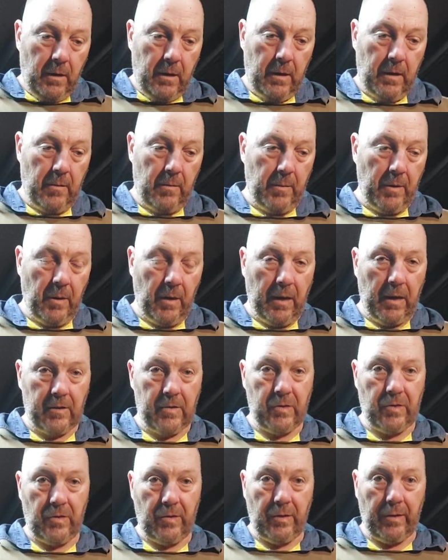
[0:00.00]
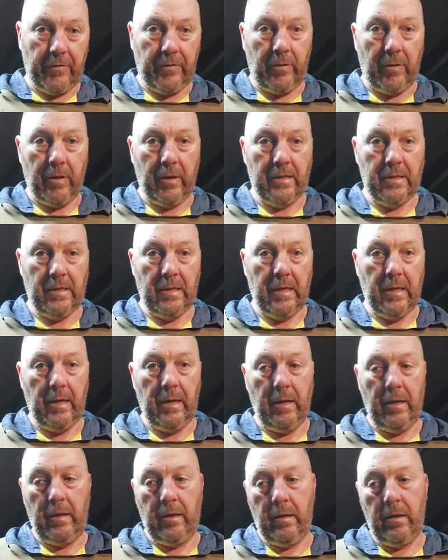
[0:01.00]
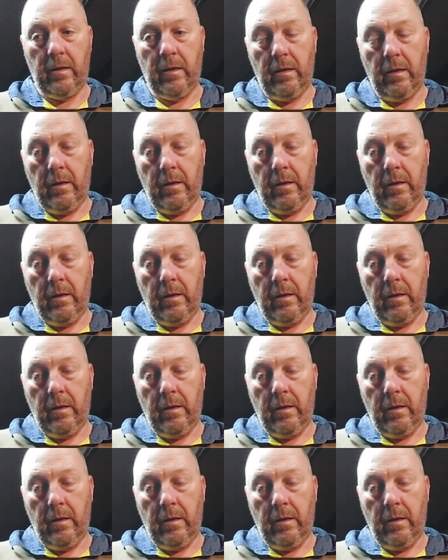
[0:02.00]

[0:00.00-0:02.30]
and a bit of osteoarthritis kicking in.